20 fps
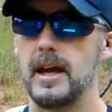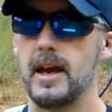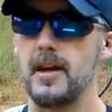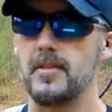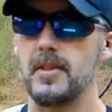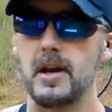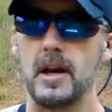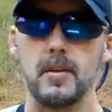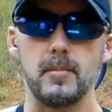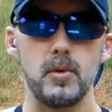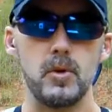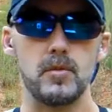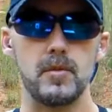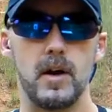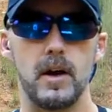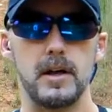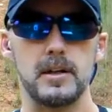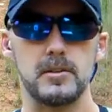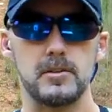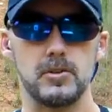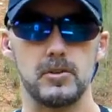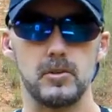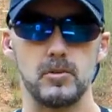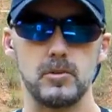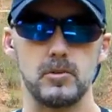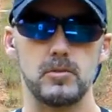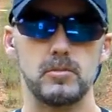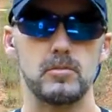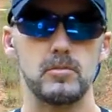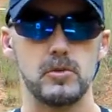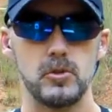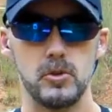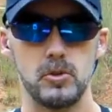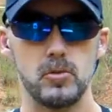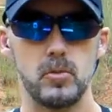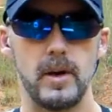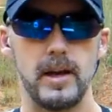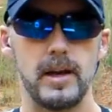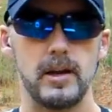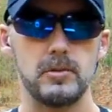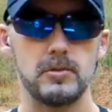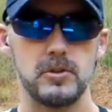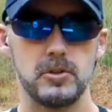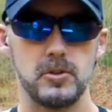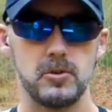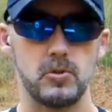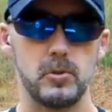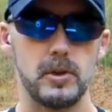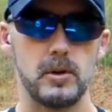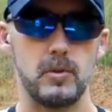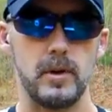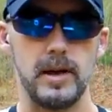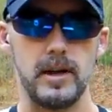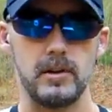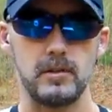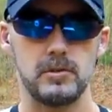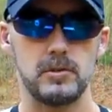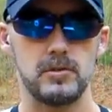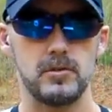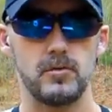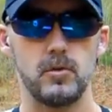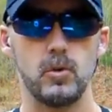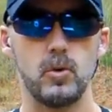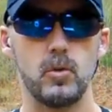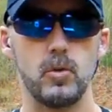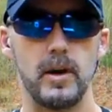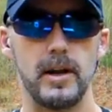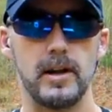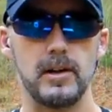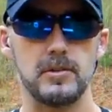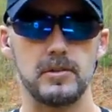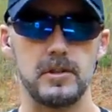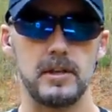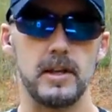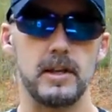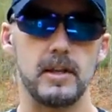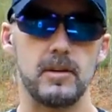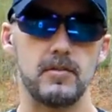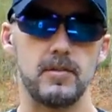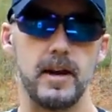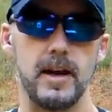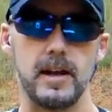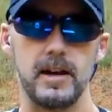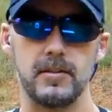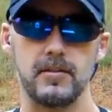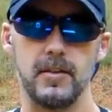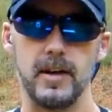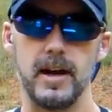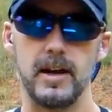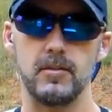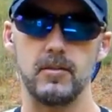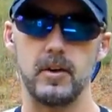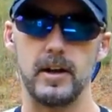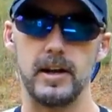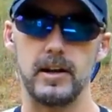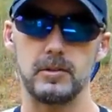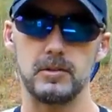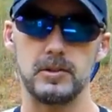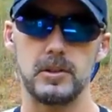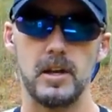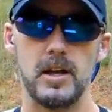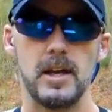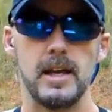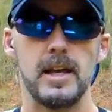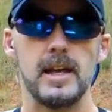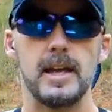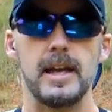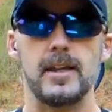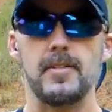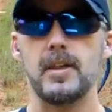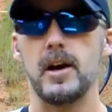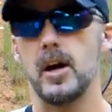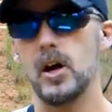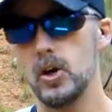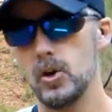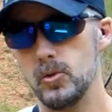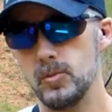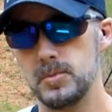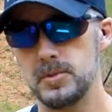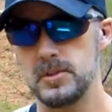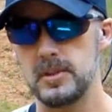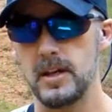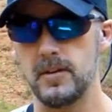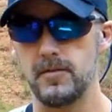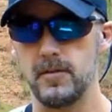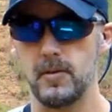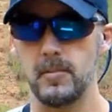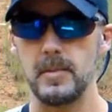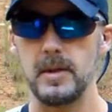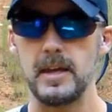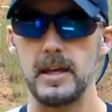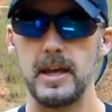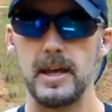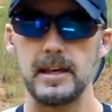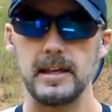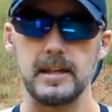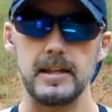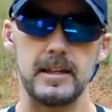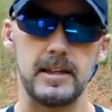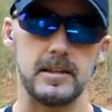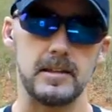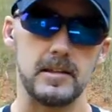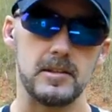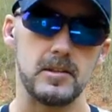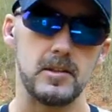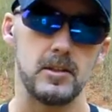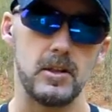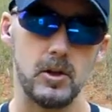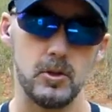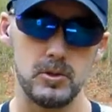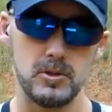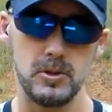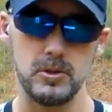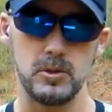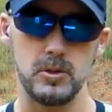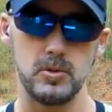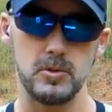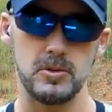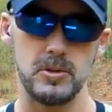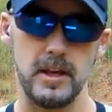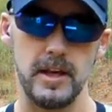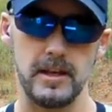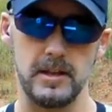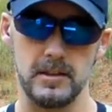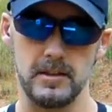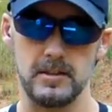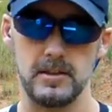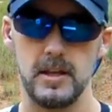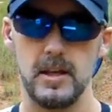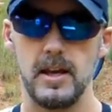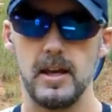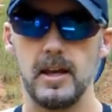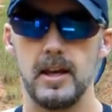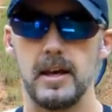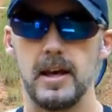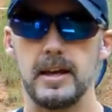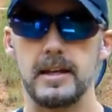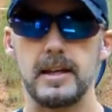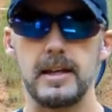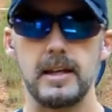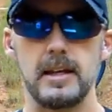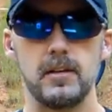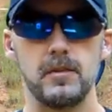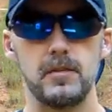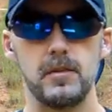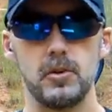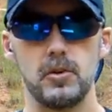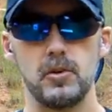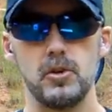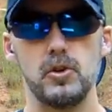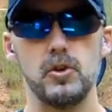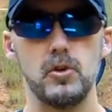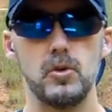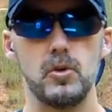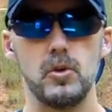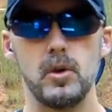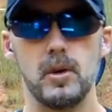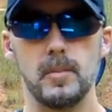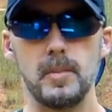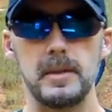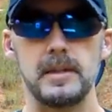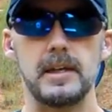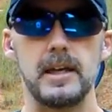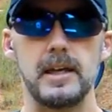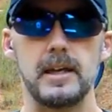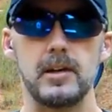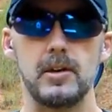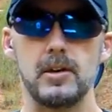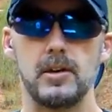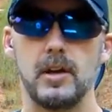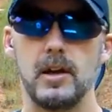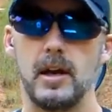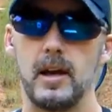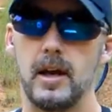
and then I'll move on to 2 rounds, 3 rounds, 4 rounds, and then finally 5 rounds, in the hopes that for me I can get this close to 2 seconds. Again, if you're new, a beginner,